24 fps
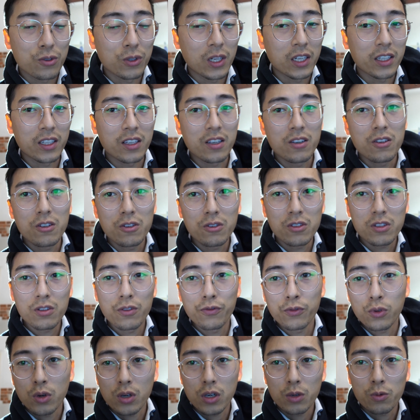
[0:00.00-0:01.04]
Like, you used it
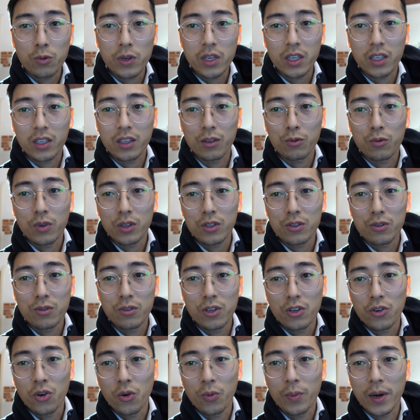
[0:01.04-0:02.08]
for a week, what do you
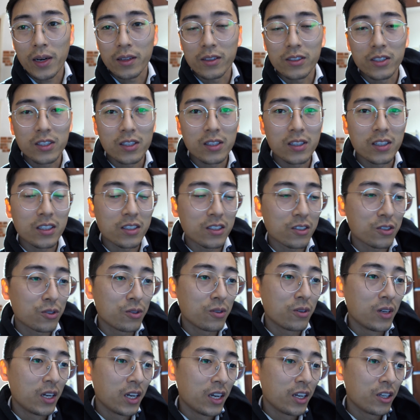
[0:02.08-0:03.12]
know about this lens?
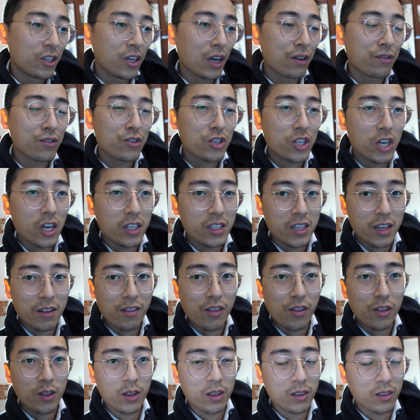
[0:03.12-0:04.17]
You haven't shot
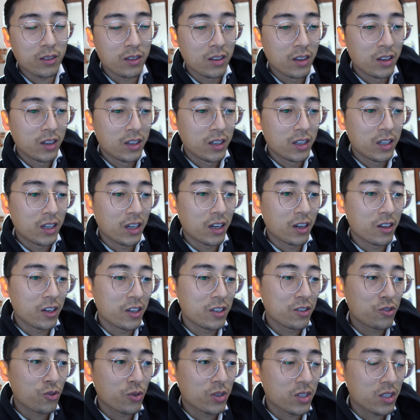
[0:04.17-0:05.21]
anything
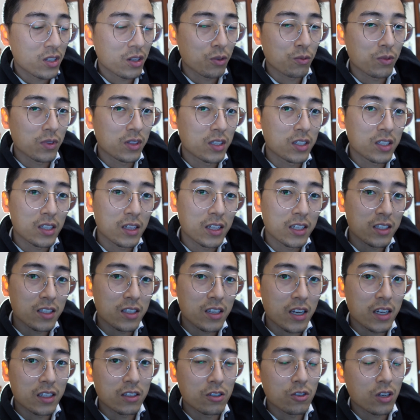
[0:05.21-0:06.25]
interesting with this lens
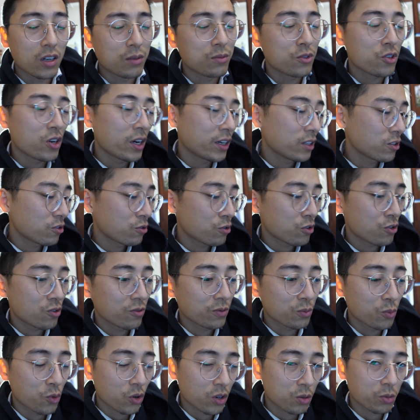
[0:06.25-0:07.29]
yet. So I'm trying to
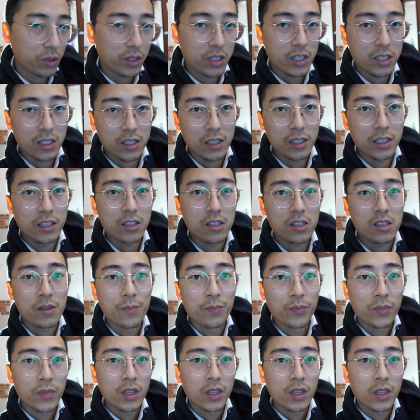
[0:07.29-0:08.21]
shoot more with this lens.